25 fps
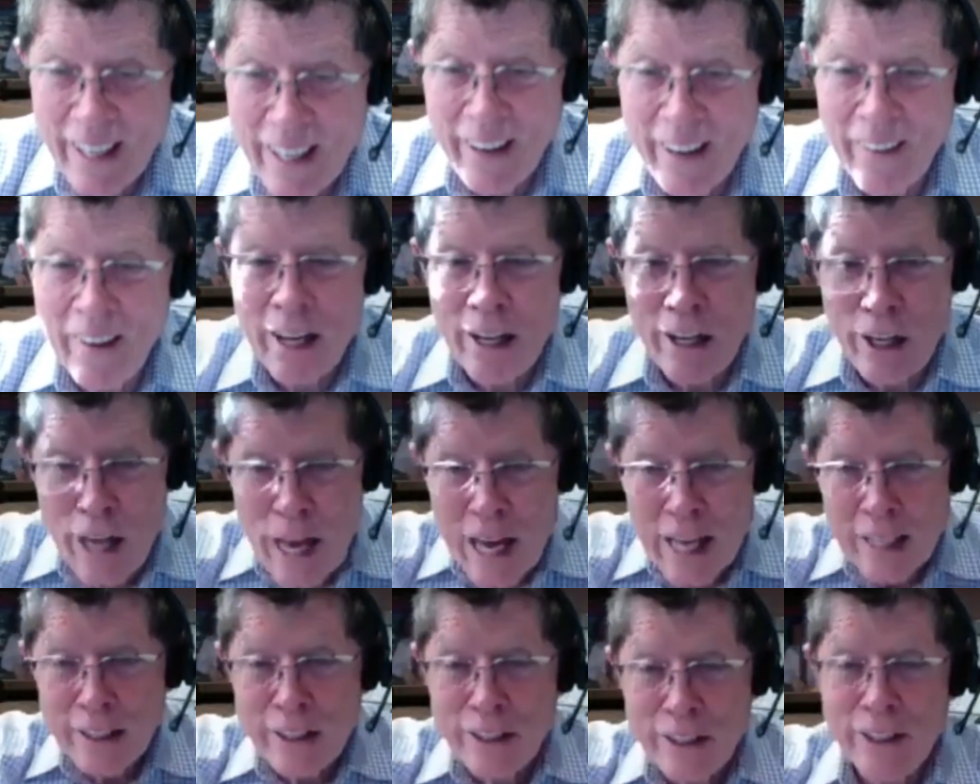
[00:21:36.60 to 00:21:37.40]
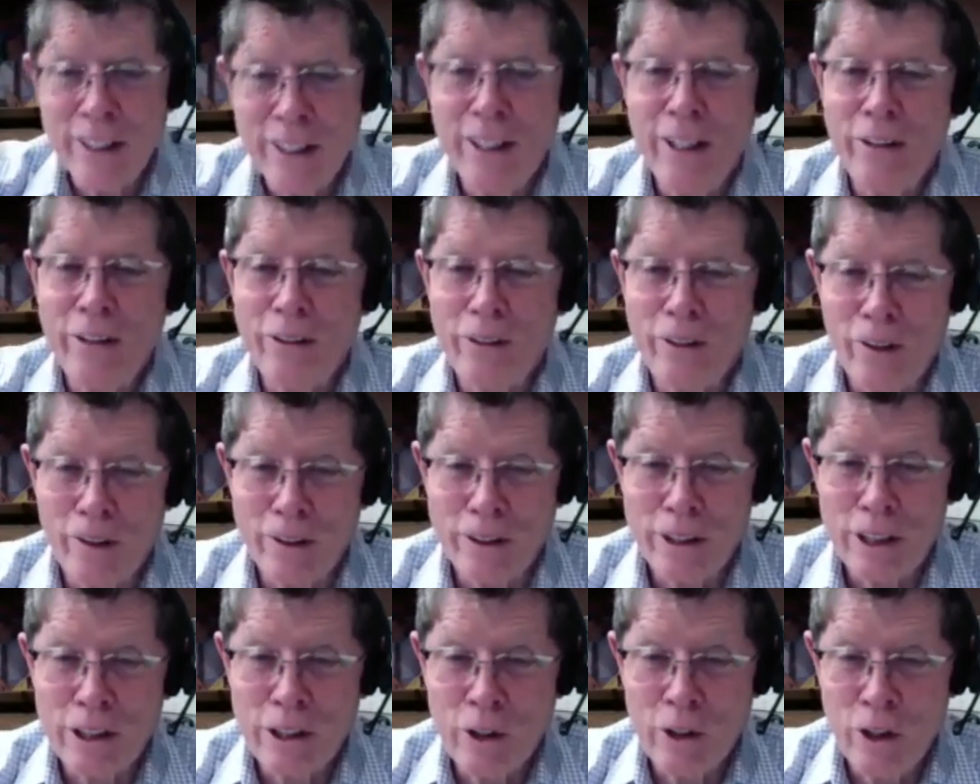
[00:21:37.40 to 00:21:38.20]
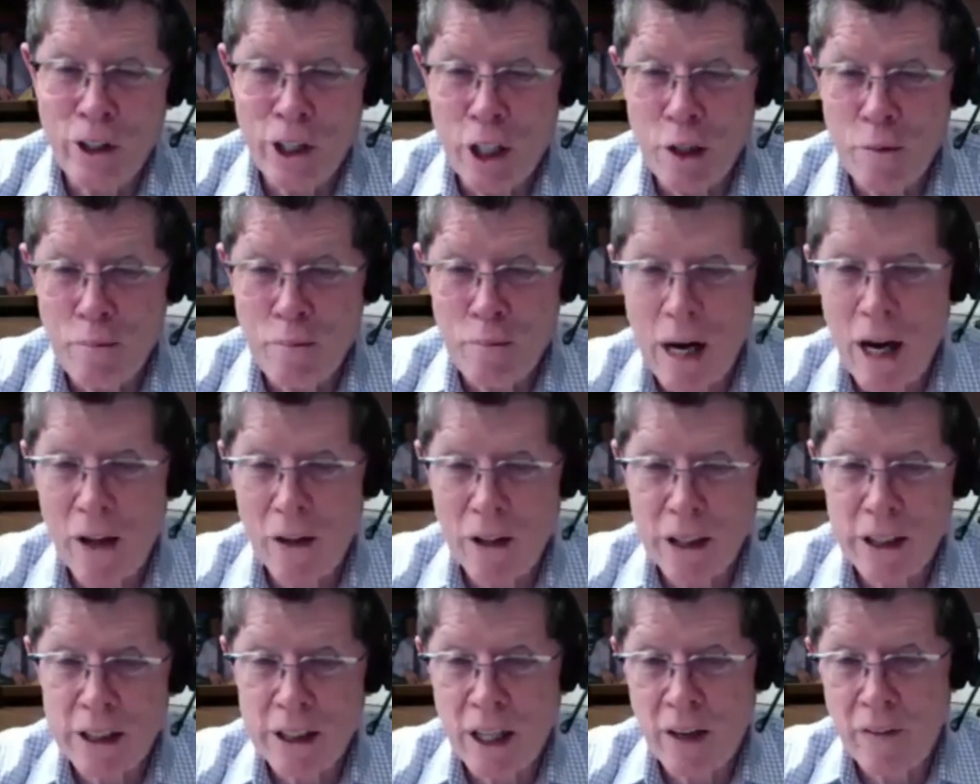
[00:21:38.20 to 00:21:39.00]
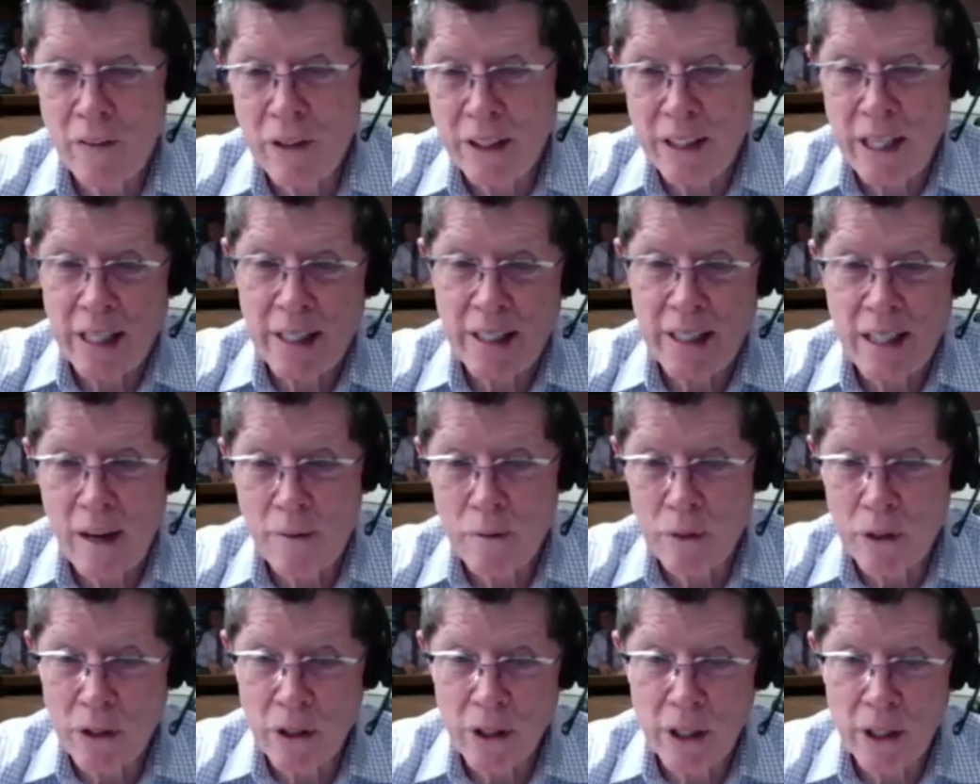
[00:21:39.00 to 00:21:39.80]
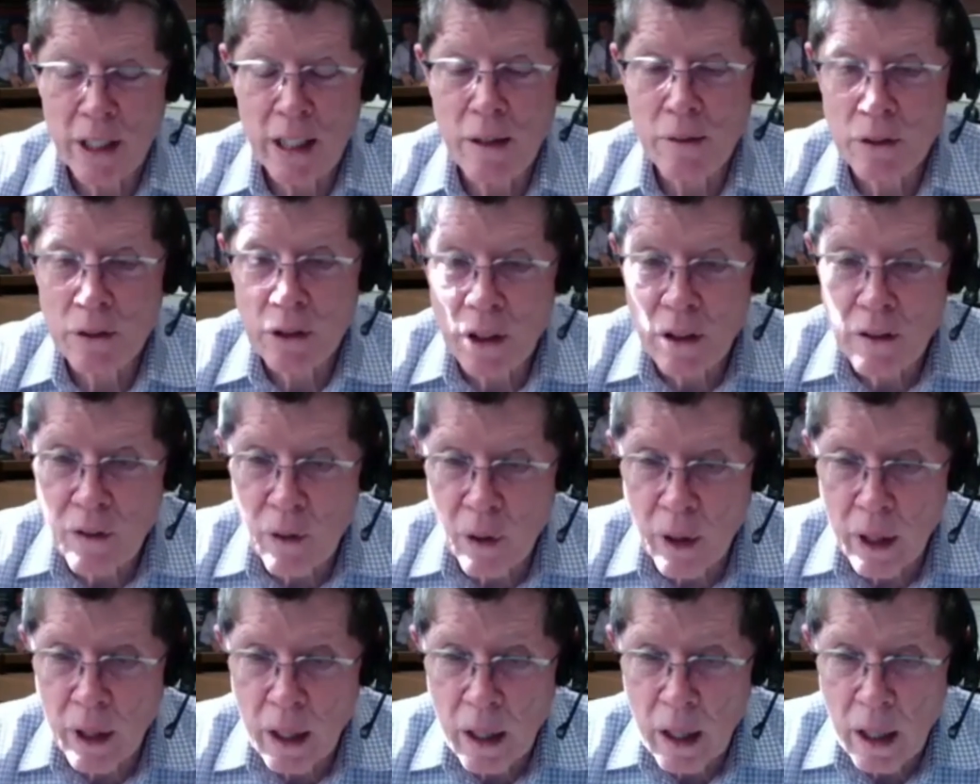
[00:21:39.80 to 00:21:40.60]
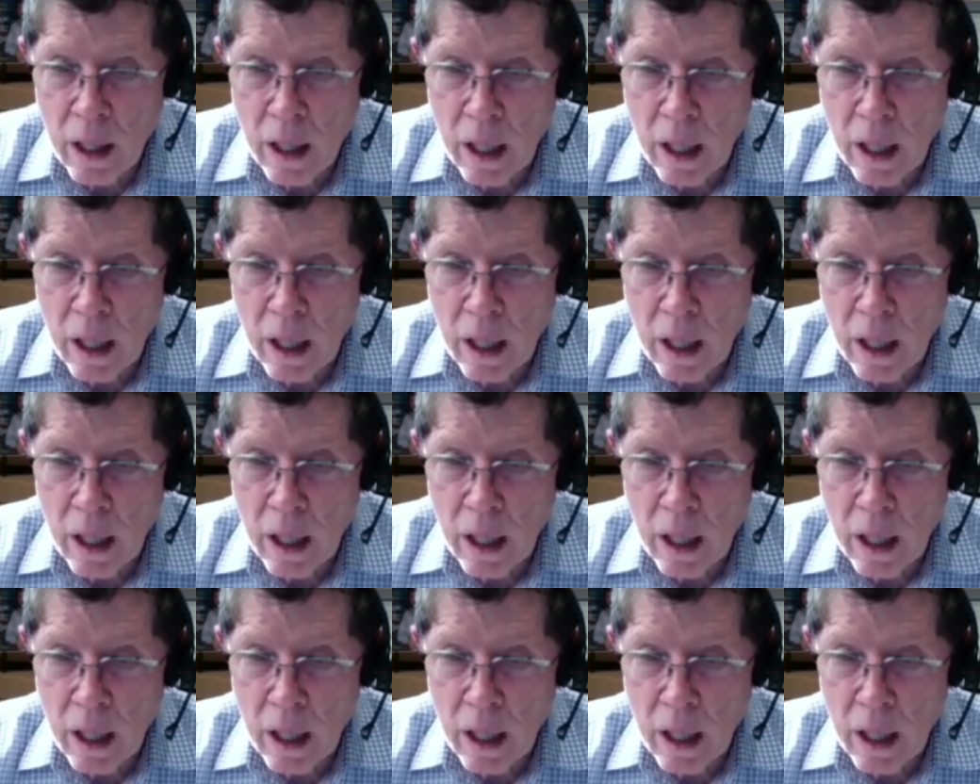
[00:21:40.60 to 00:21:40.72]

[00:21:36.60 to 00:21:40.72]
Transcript: you know, yes, you could go to the grocery store and you could buy all this stuff and take your time to cook it, and it was good for you.